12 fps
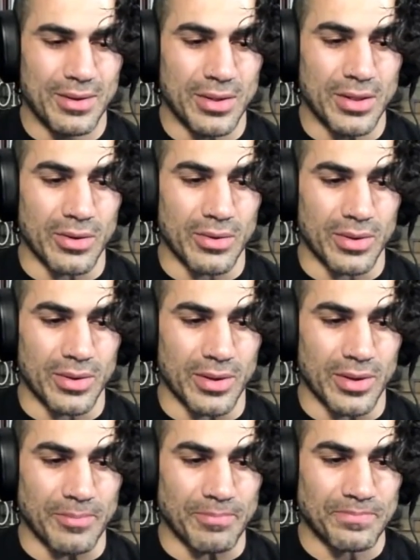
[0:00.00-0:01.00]
you know, and
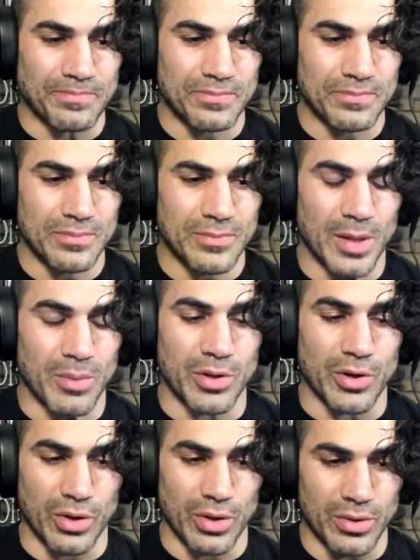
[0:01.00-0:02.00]
I'm going
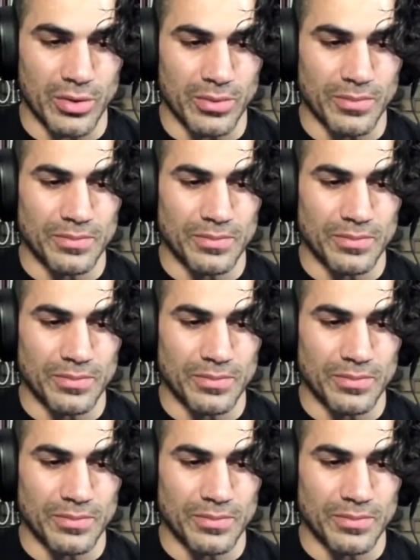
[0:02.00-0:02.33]
to hurt you.